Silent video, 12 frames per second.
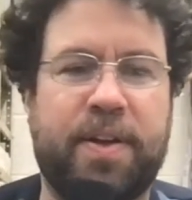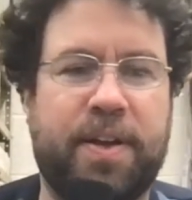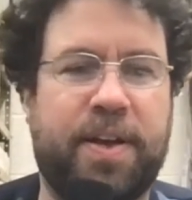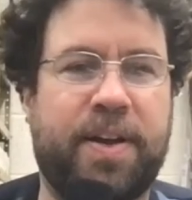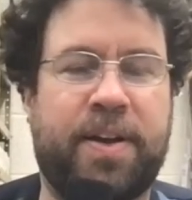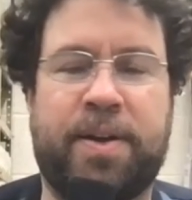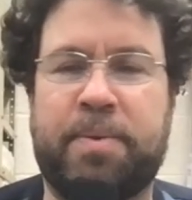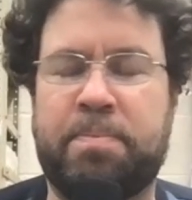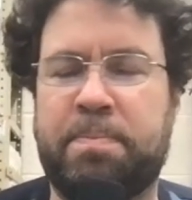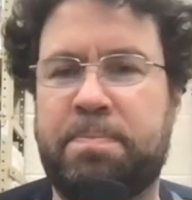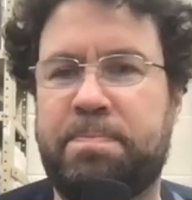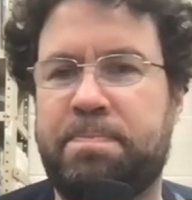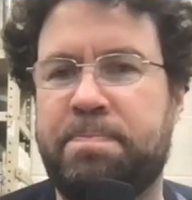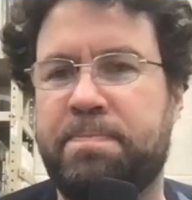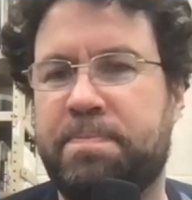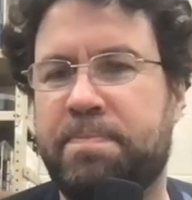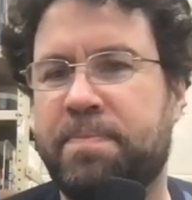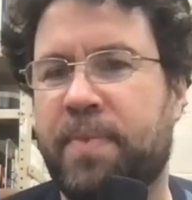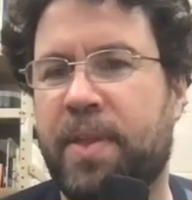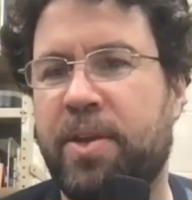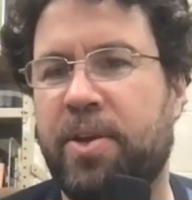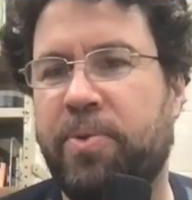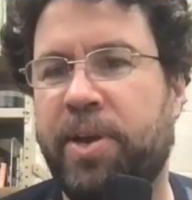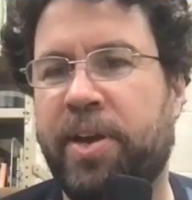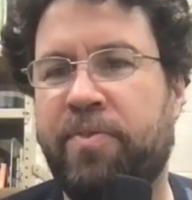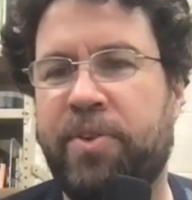We have